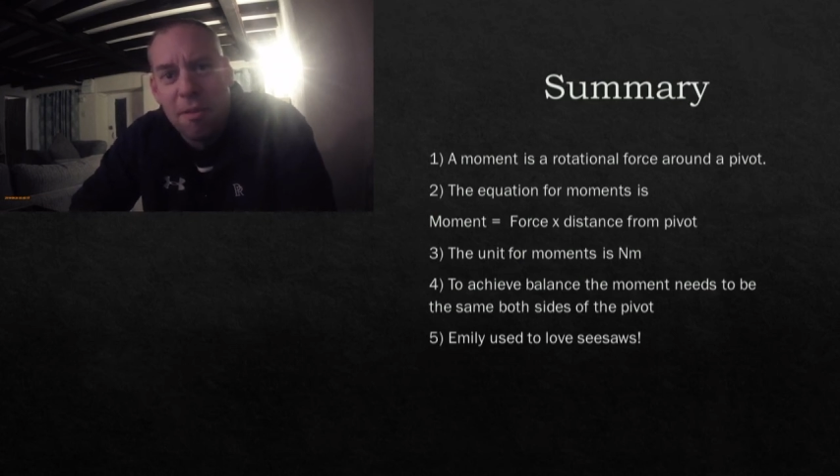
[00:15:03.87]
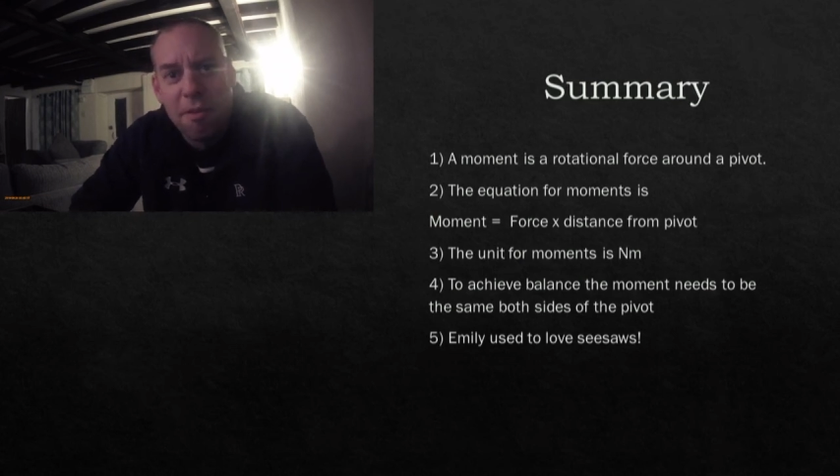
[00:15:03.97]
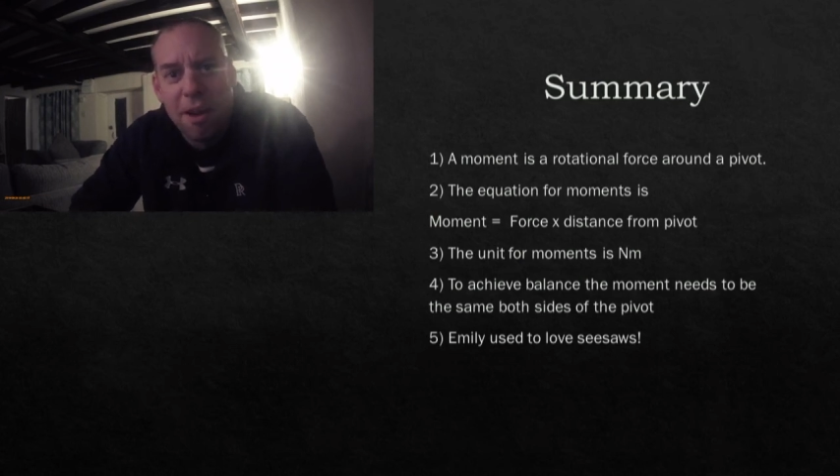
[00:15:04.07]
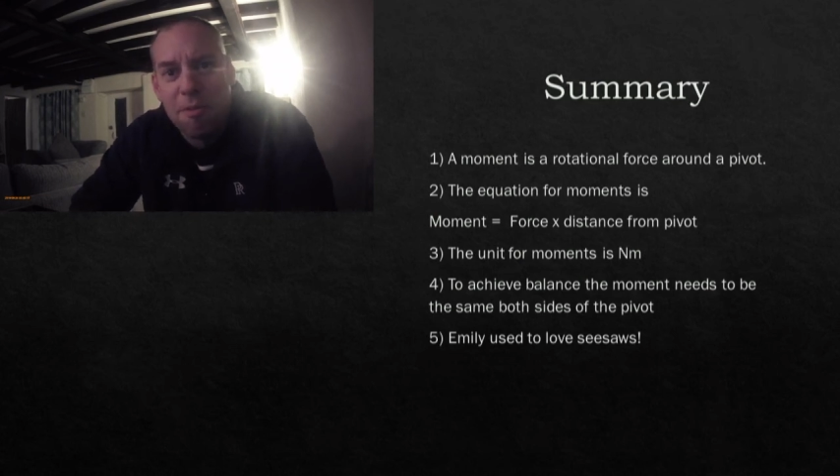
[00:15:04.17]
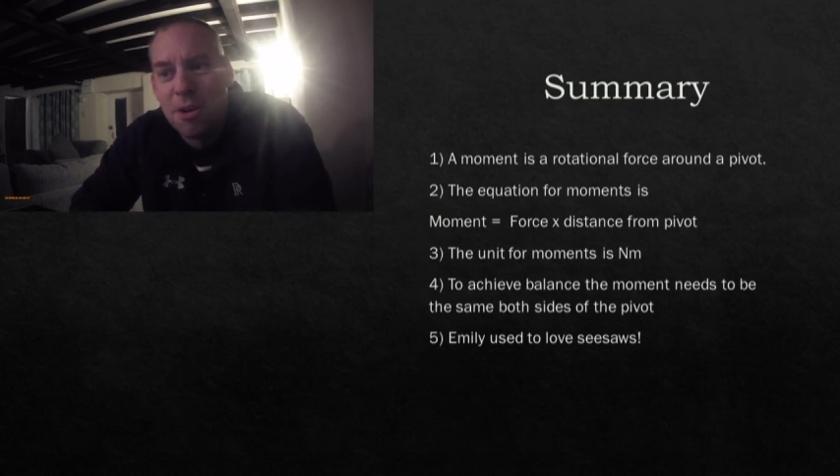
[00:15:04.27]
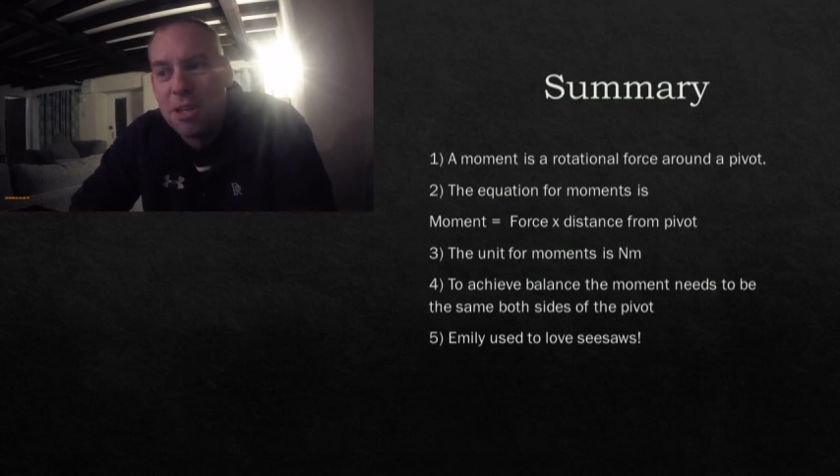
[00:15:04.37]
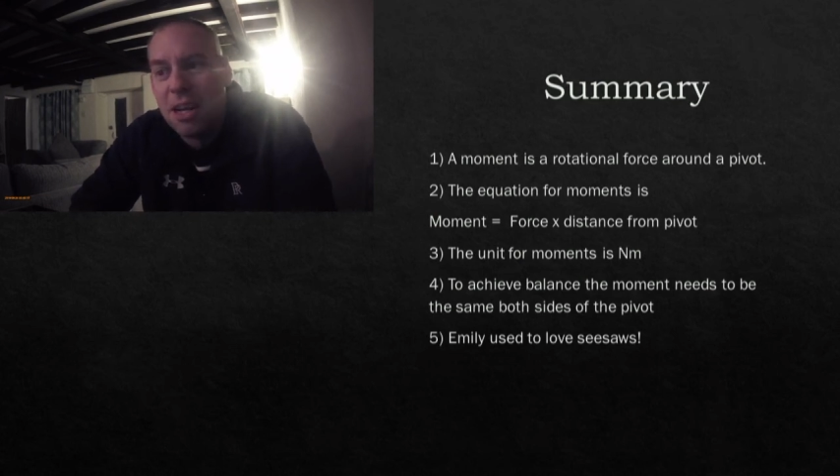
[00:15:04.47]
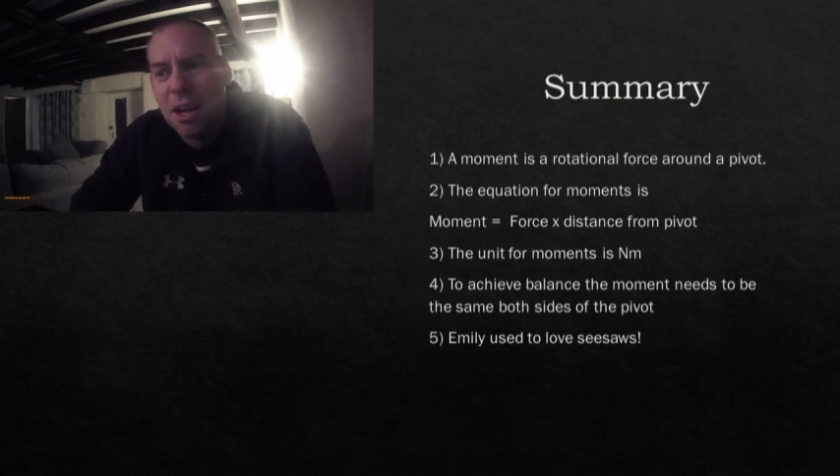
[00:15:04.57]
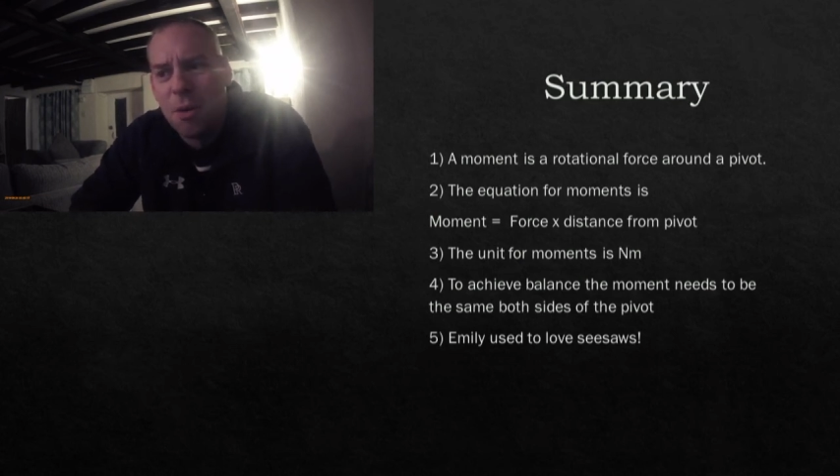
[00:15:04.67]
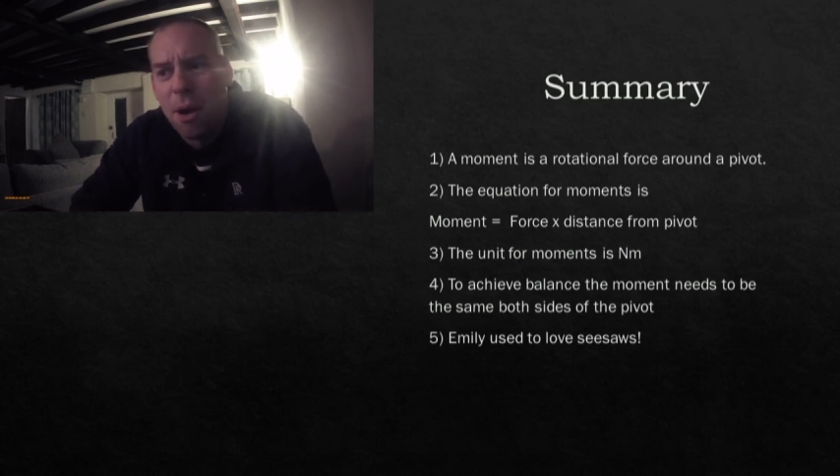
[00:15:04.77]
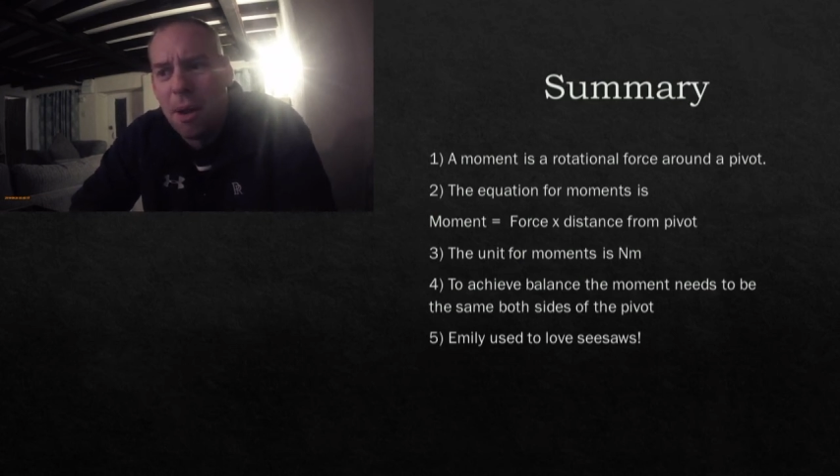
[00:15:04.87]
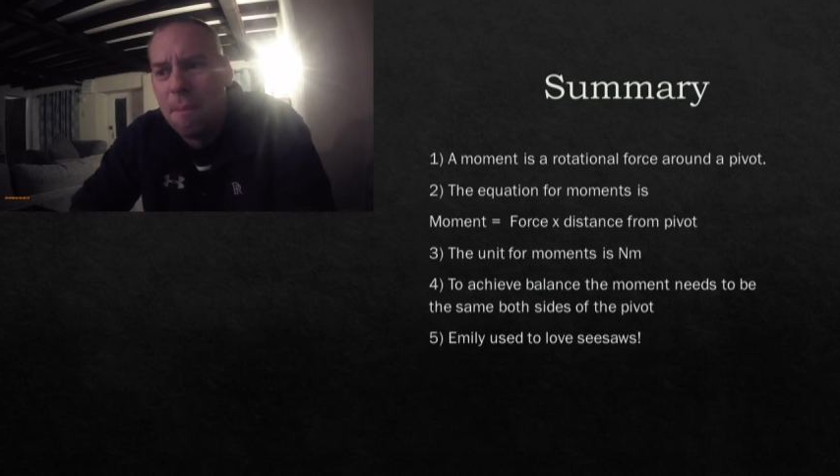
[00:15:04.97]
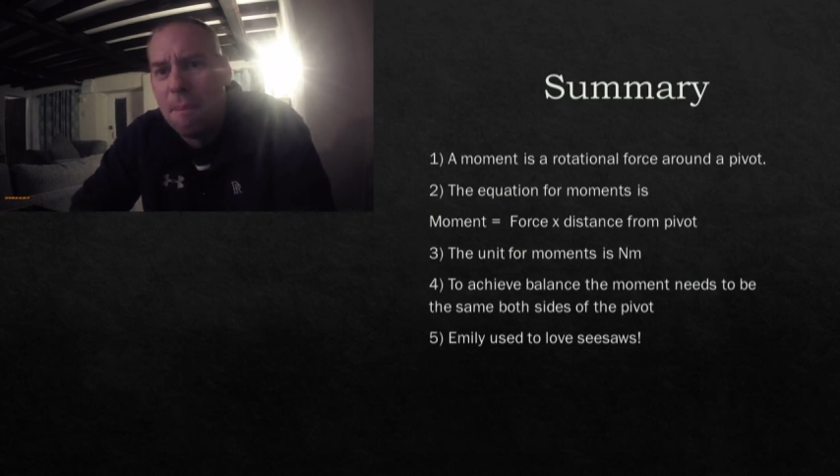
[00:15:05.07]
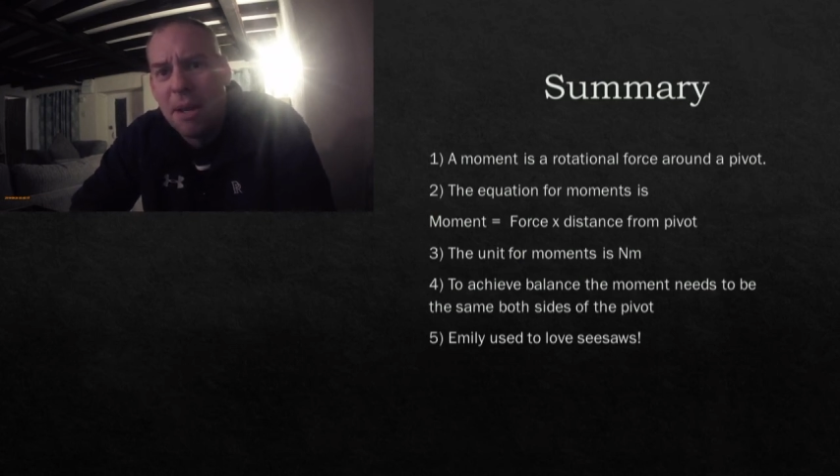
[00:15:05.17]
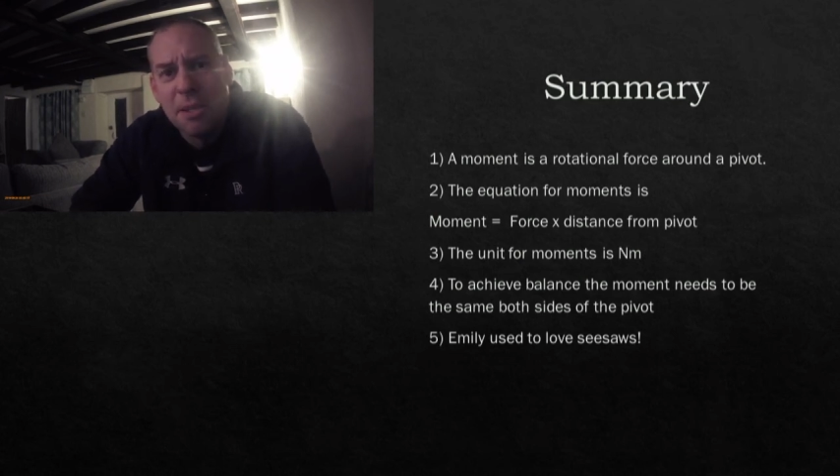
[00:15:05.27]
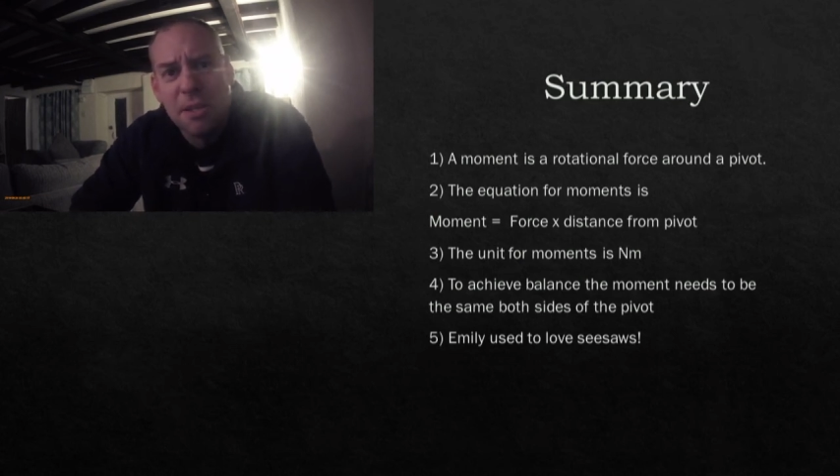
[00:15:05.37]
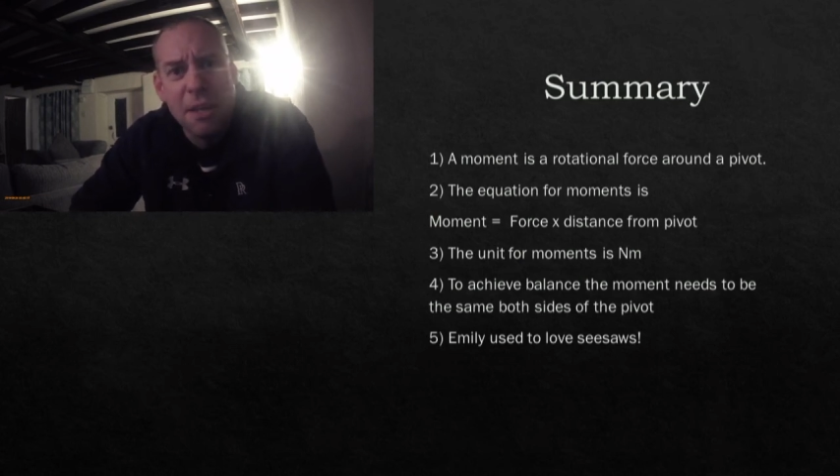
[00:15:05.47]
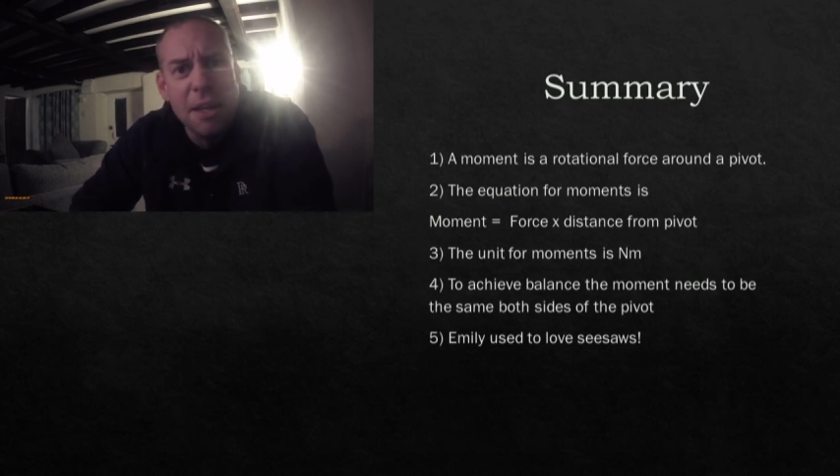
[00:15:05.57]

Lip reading: favourite, and I quite miss